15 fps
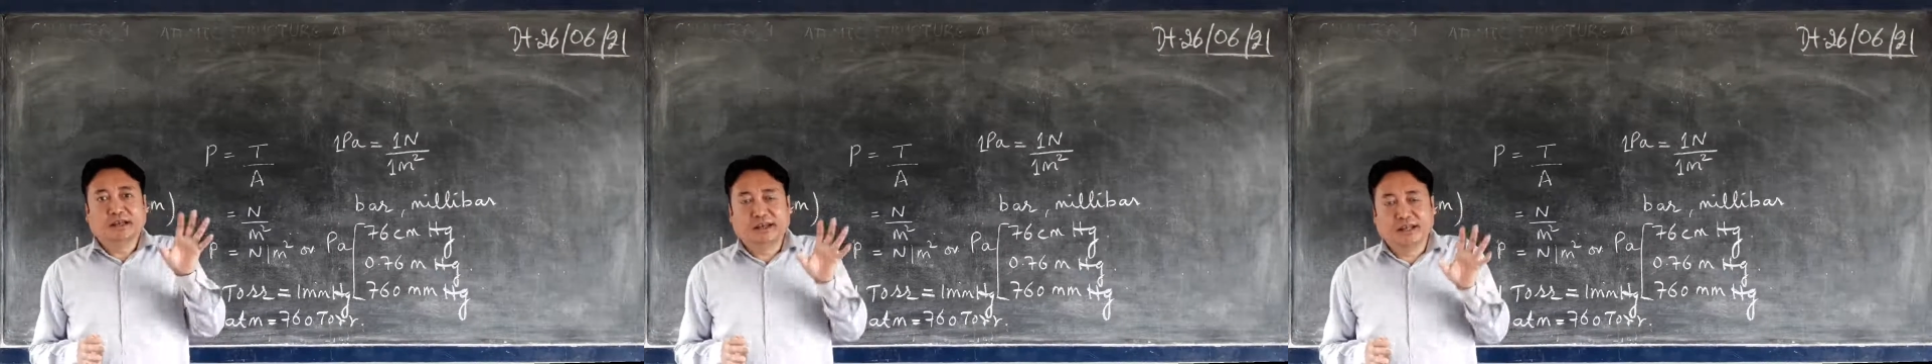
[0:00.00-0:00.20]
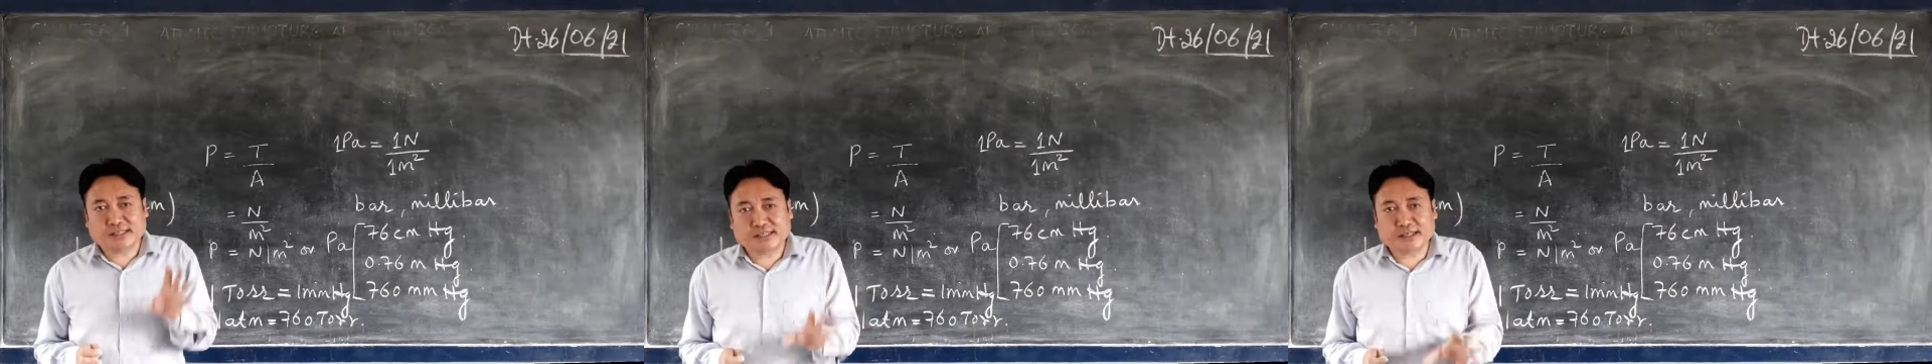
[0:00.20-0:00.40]

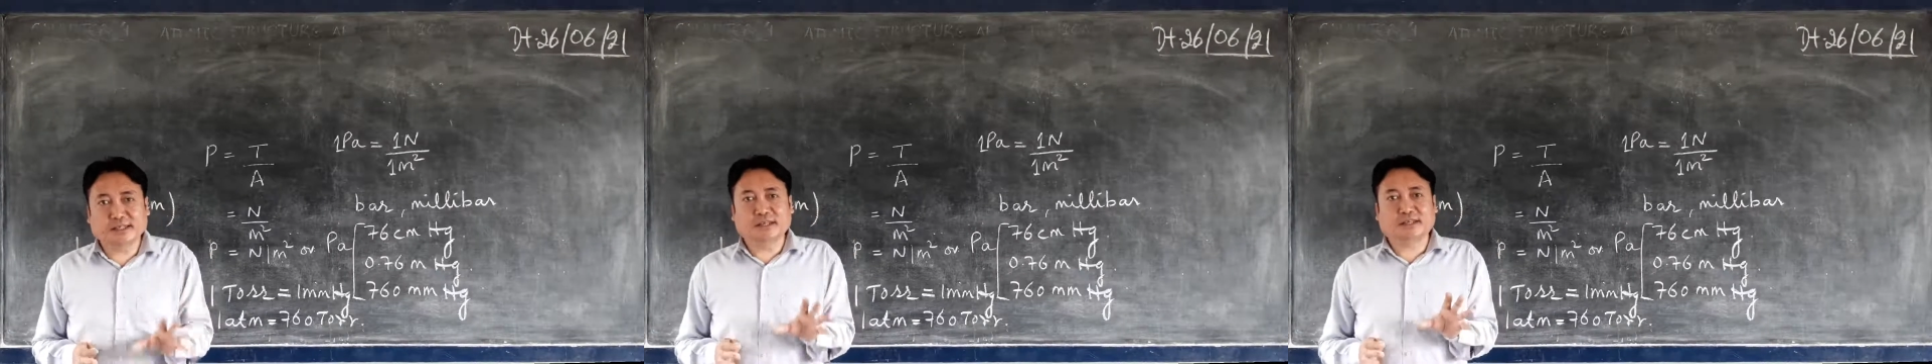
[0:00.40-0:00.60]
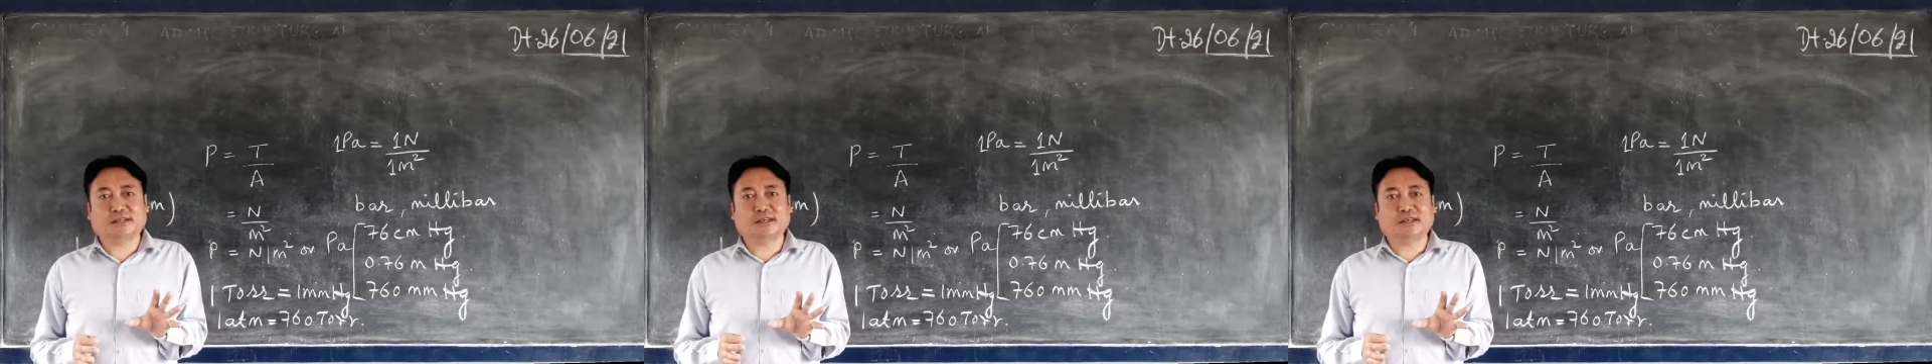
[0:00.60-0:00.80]
Lesser
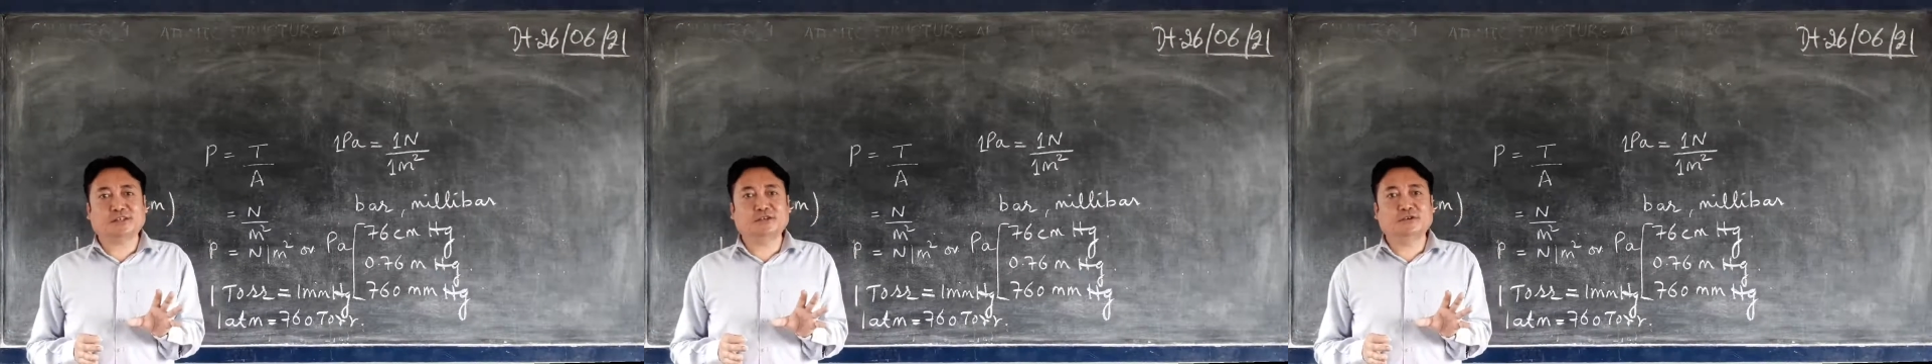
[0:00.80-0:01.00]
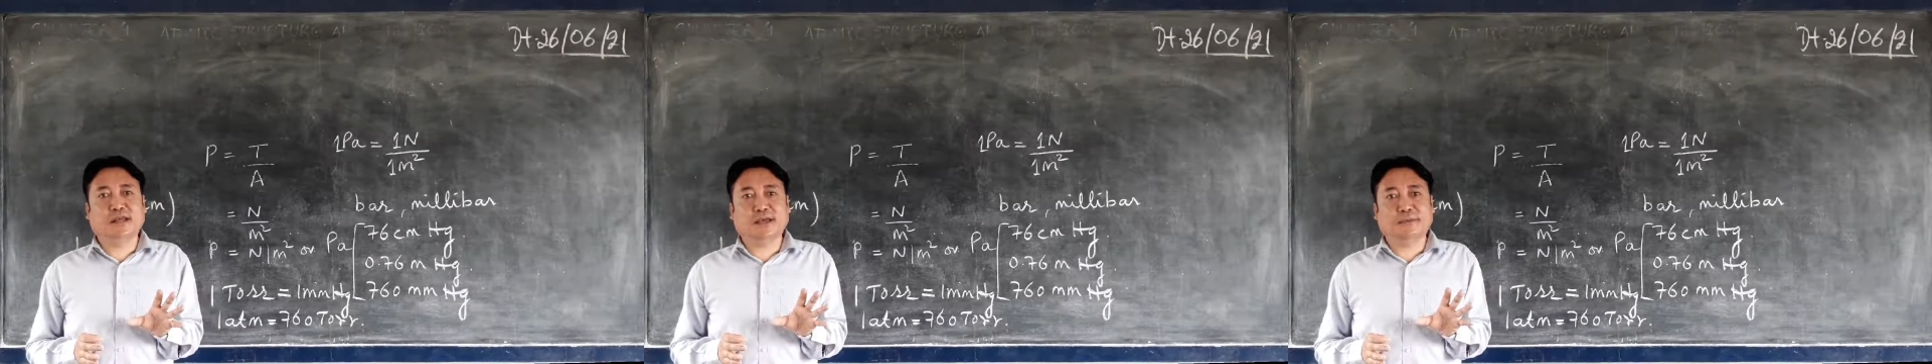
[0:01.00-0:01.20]
the
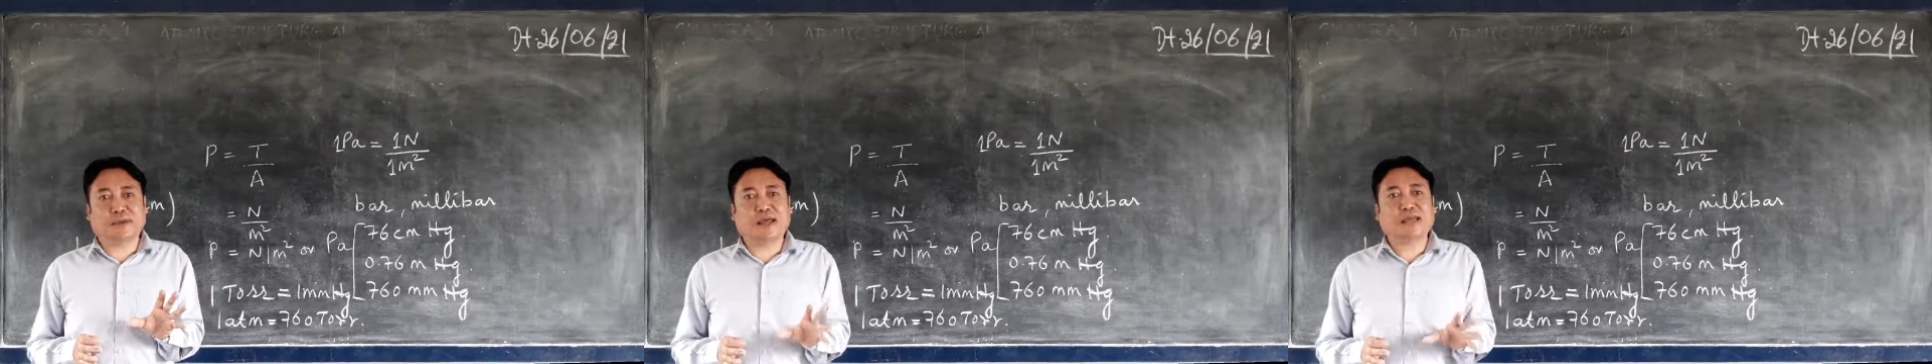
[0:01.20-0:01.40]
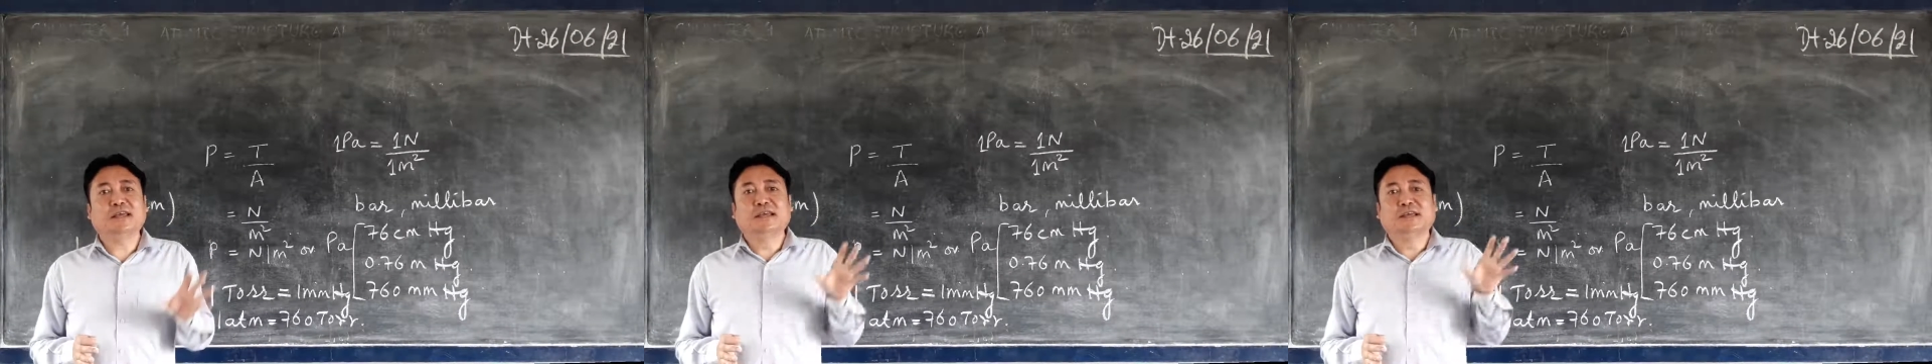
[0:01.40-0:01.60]
thrust will
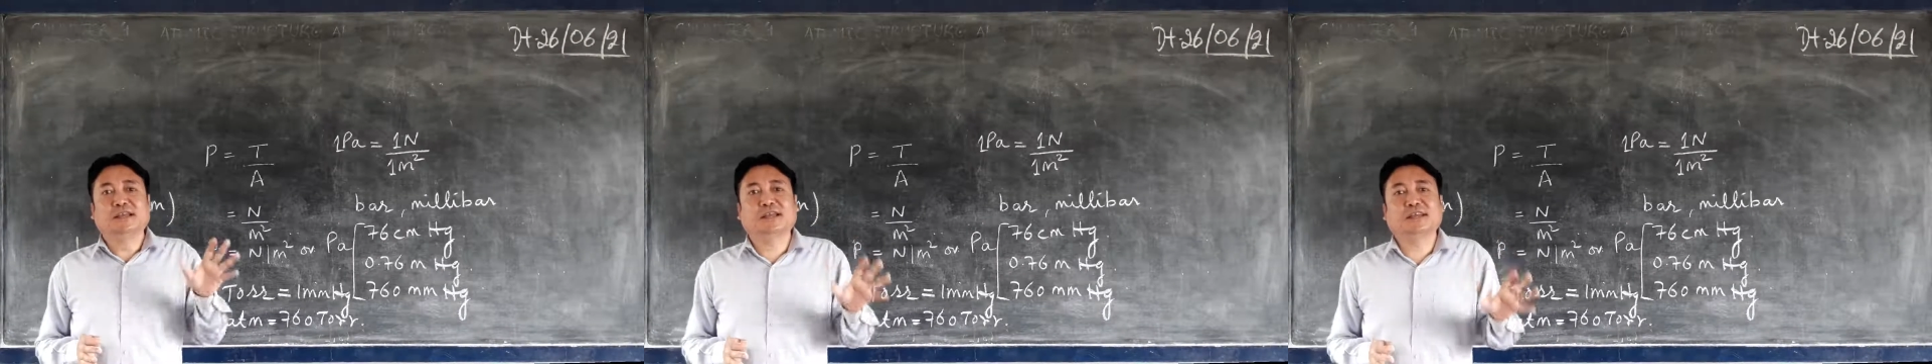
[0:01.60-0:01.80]
apply,